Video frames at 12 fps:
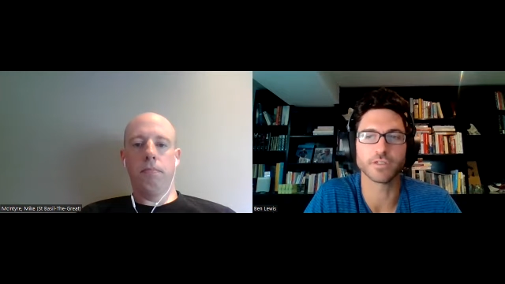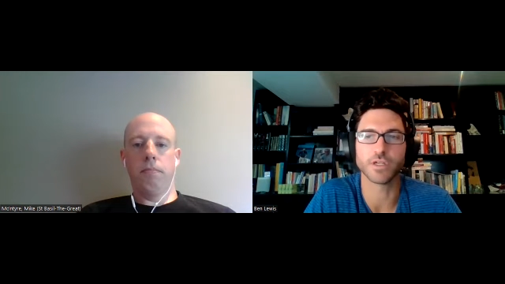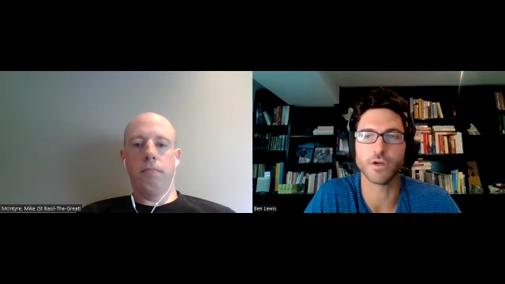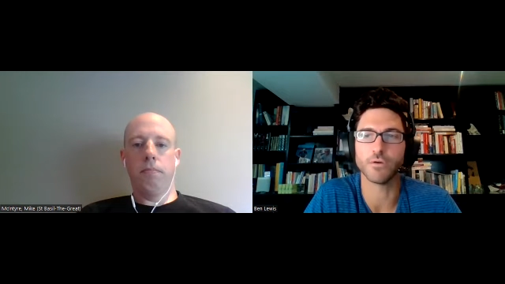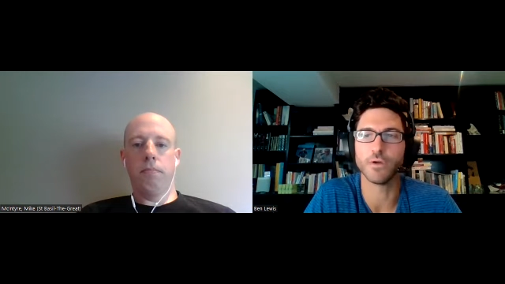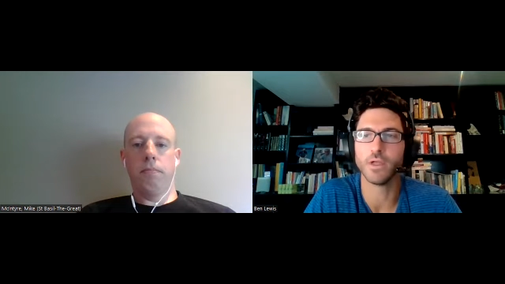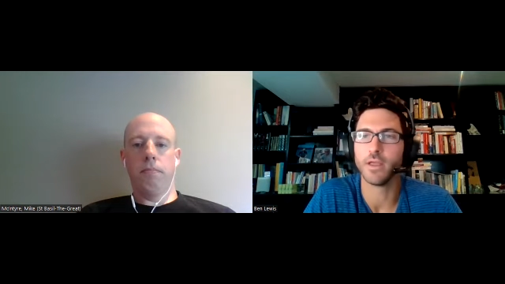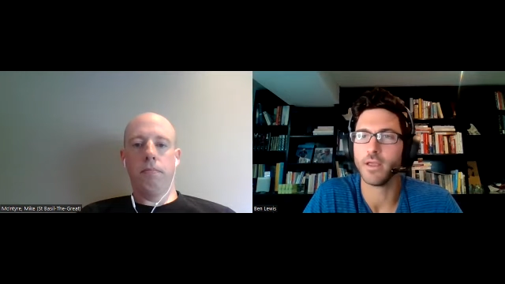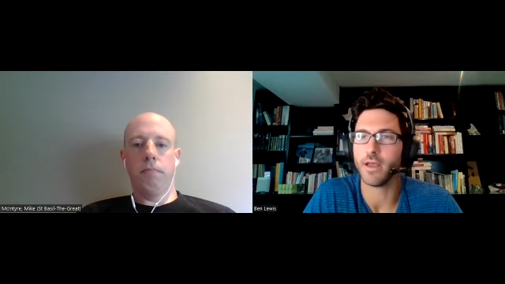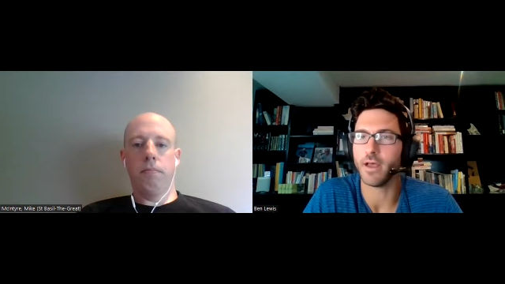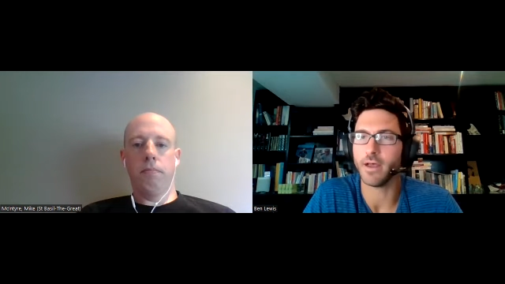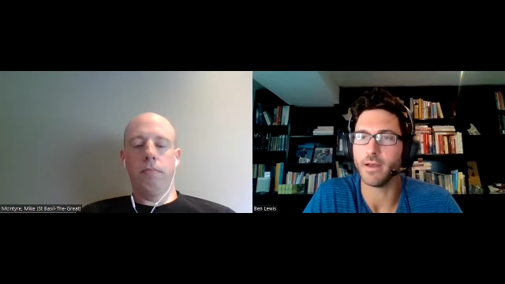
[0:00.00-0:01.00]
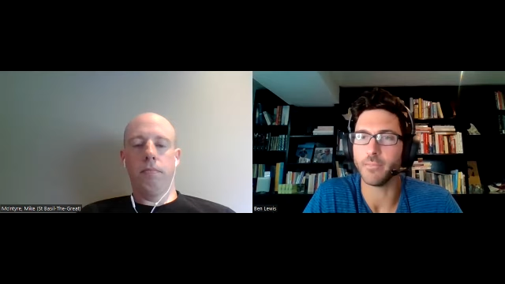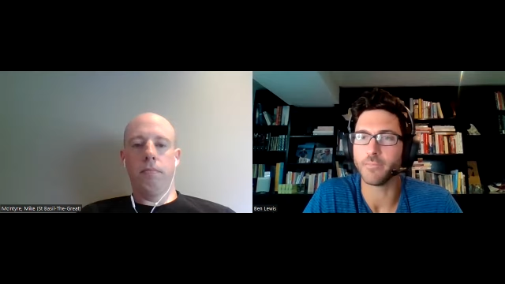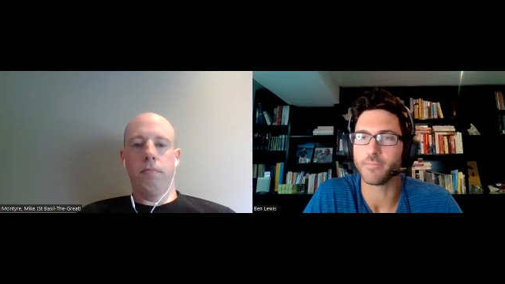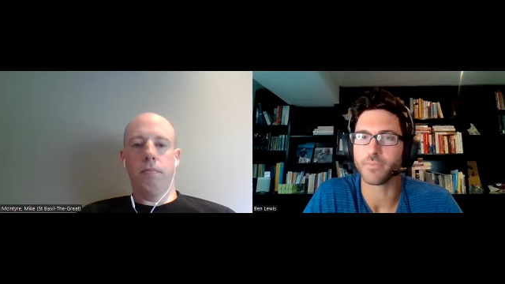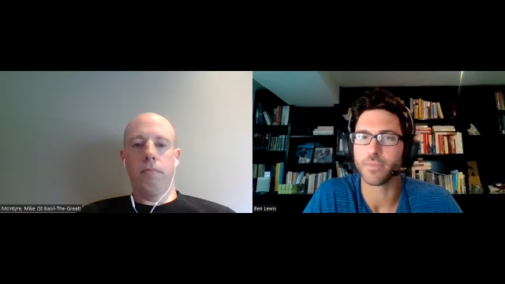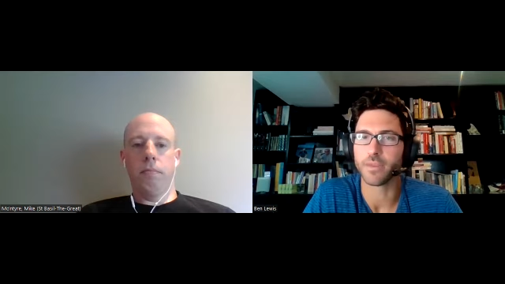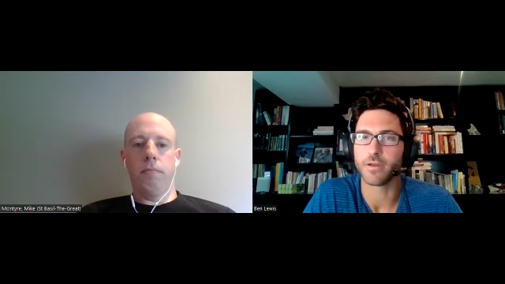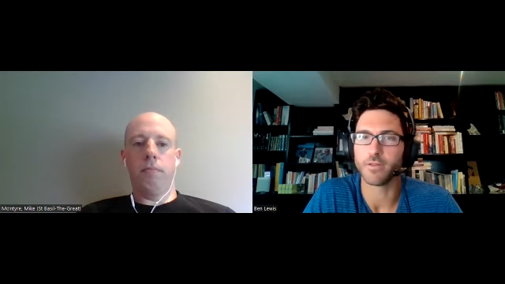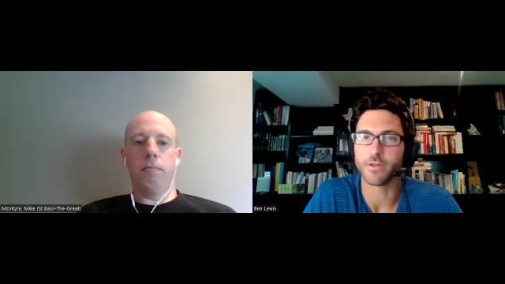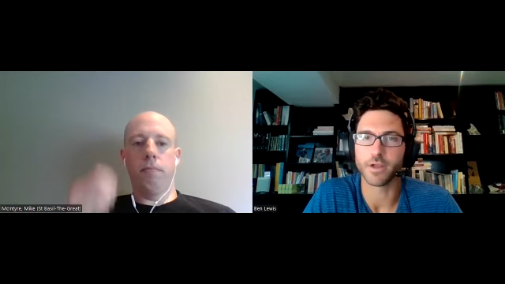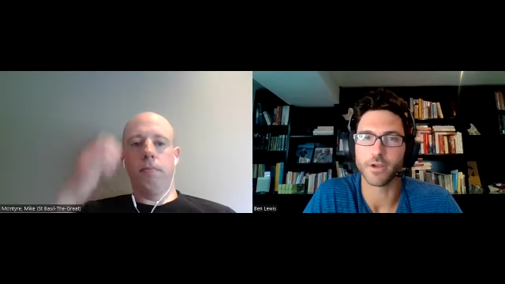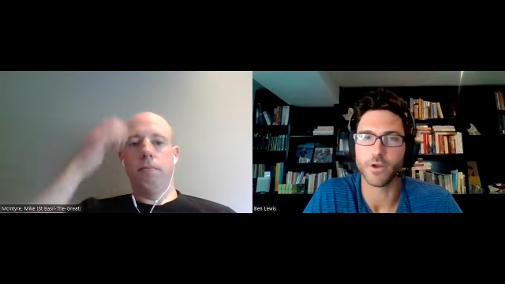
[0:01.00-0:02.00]
Speaker 1: So, um,
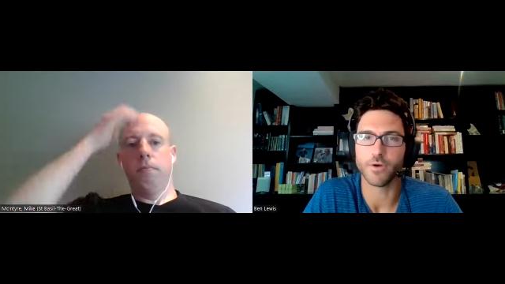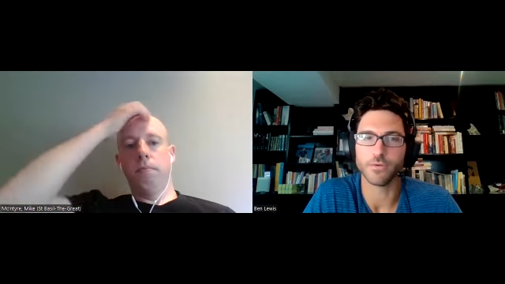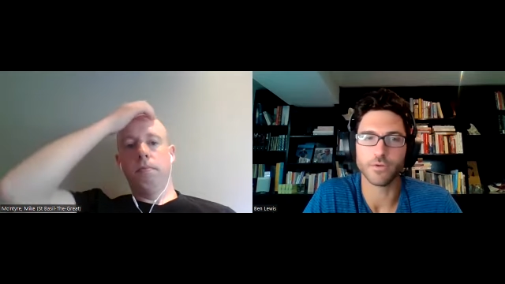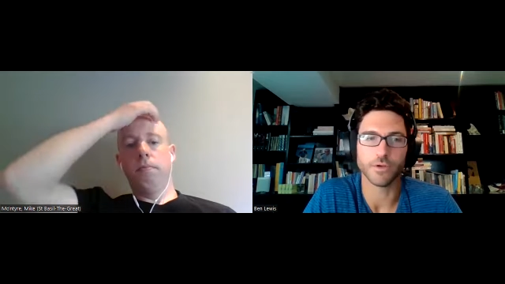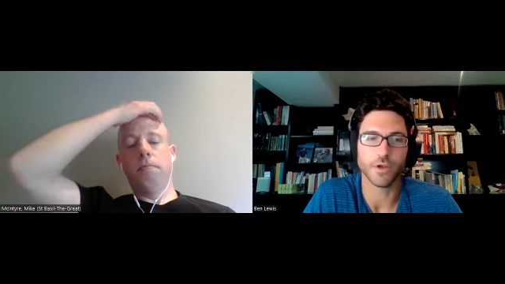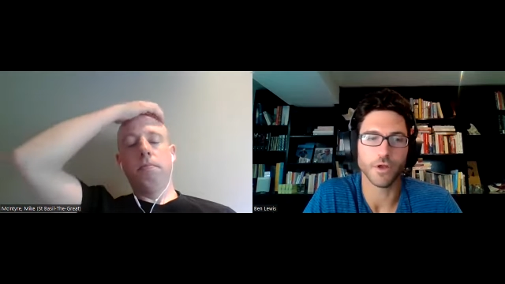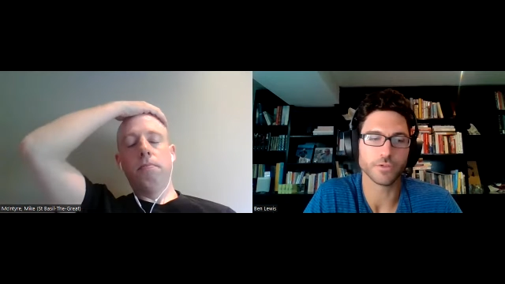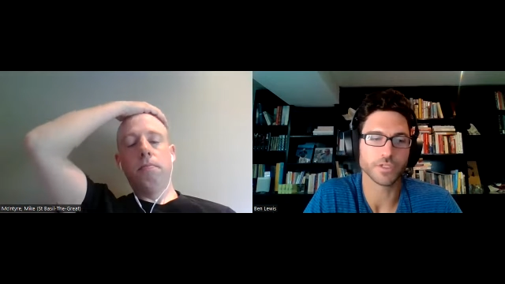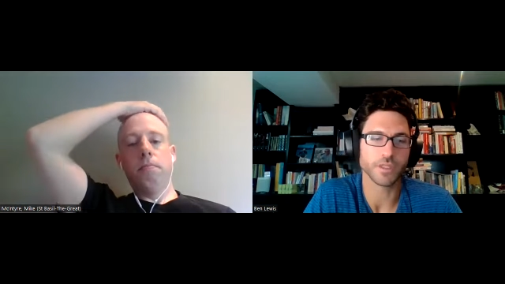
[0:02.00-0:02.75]
look, no no